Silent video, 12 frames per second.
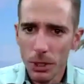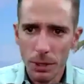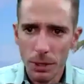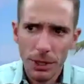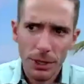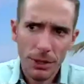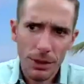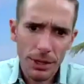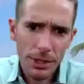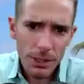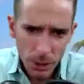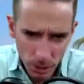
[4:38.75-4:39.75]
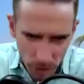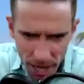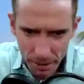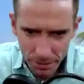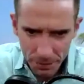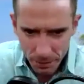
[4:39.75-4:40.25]
the bigger thing is their
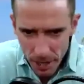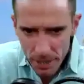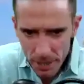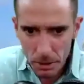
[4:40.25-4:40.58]
life, right?